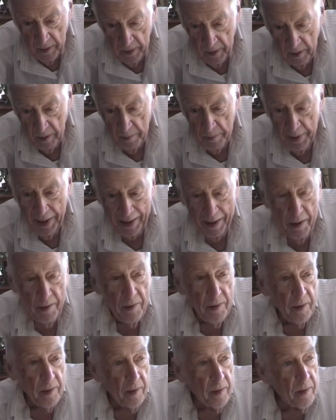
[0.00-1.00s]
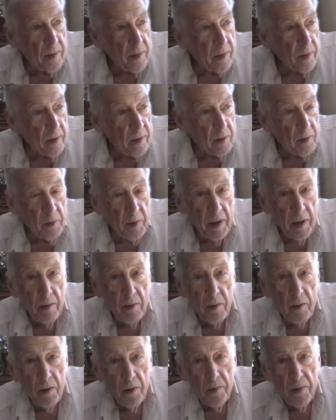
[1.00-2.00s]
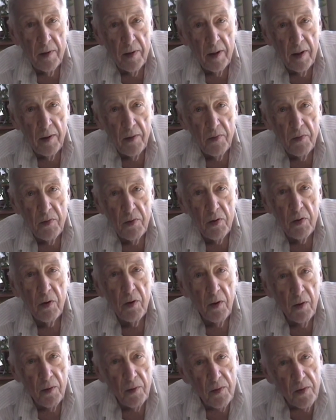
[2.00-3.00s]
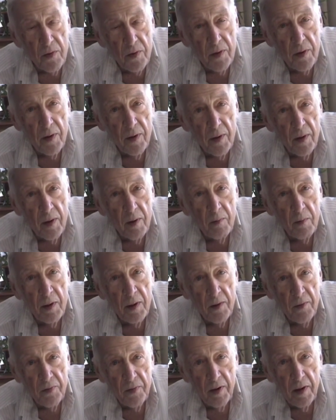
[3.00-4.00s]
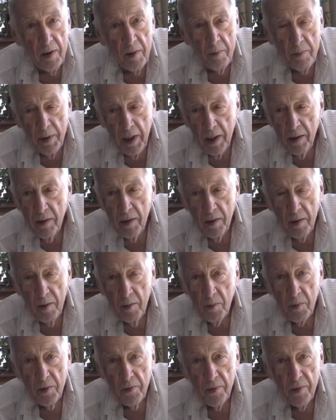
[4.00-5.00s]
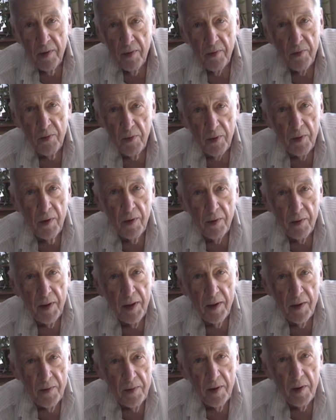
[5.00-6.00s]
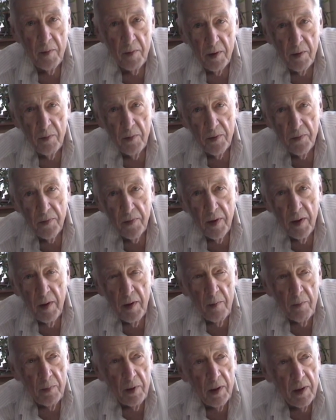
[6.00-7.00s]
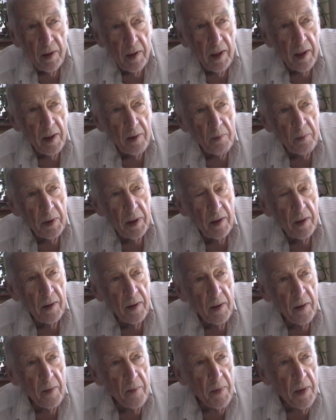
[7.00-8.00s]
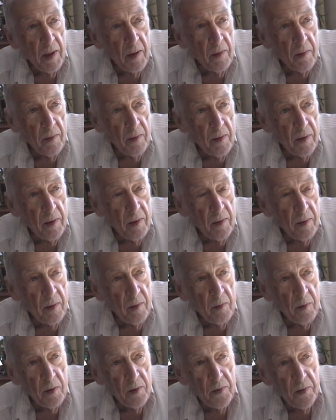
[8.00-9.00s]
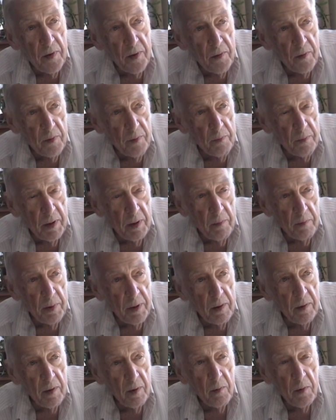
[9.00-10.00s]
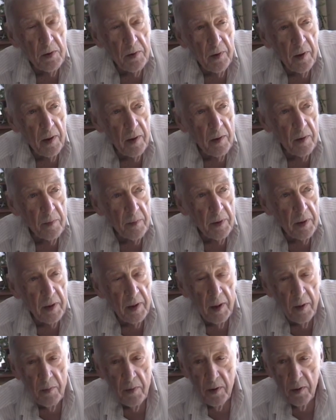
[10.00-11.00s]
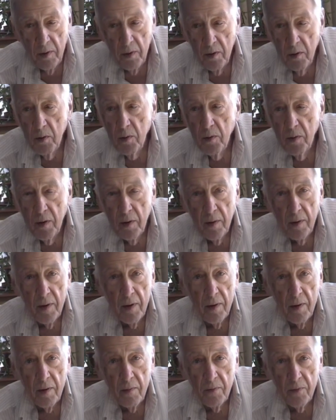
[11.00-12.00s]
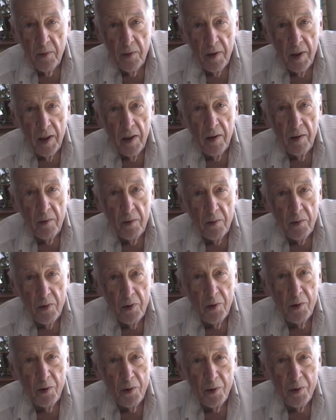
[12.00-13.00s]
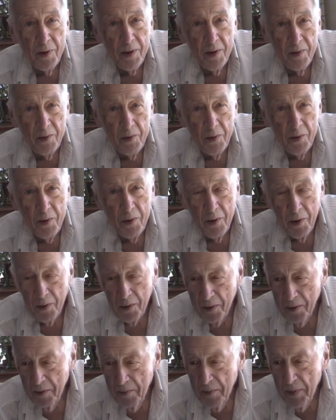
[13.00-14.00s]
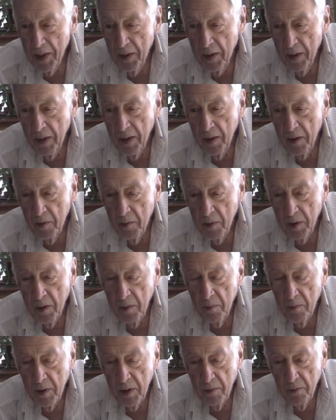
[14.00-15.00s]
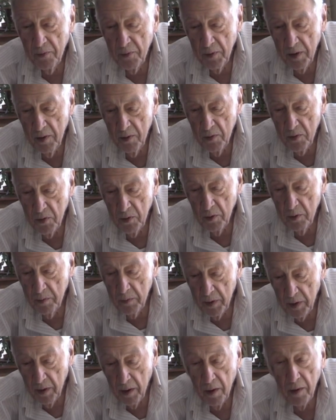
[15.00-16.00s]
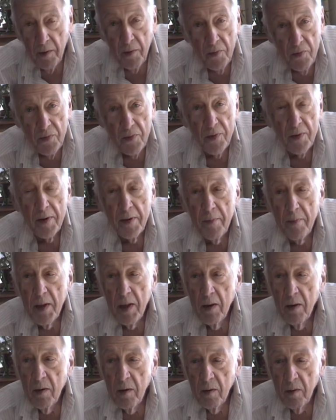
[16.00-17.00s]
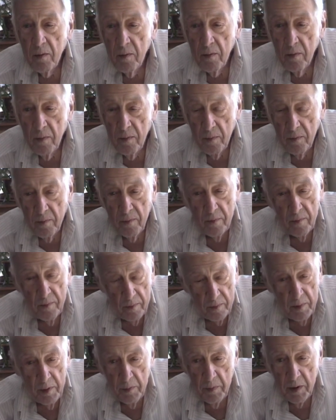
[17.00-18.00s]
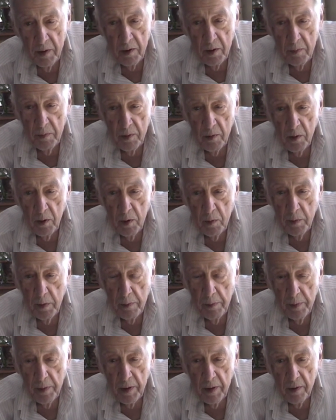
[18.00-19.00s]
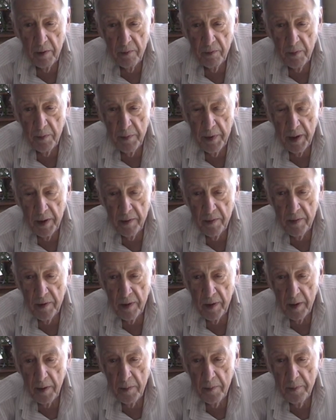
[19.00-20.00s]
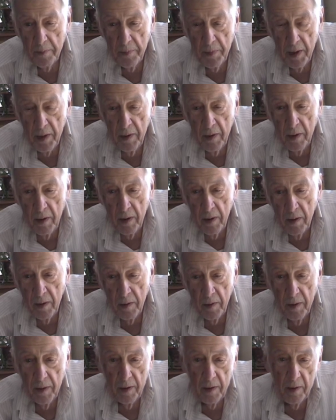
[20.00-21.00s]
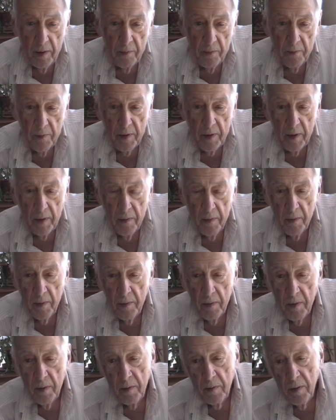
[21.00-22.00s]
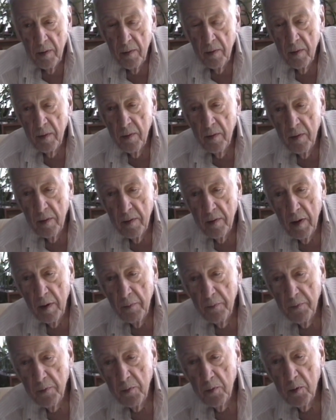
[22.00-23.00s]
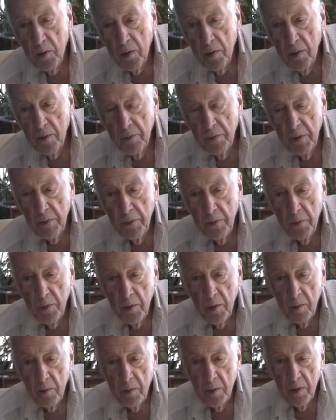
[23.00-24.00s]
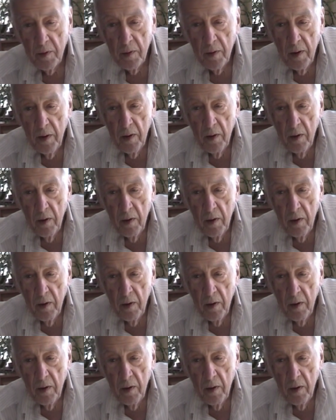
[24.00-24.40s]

abandoned Greek Orthodox church. When I say abandoned, it wasn't destroyed or anything, but it had been. There was this big building which later became the Union for 802 in New York. Anyway, my friend Joe Marks, a remarkable oboe player from that time, he lived in the top floor, the fifth floor, were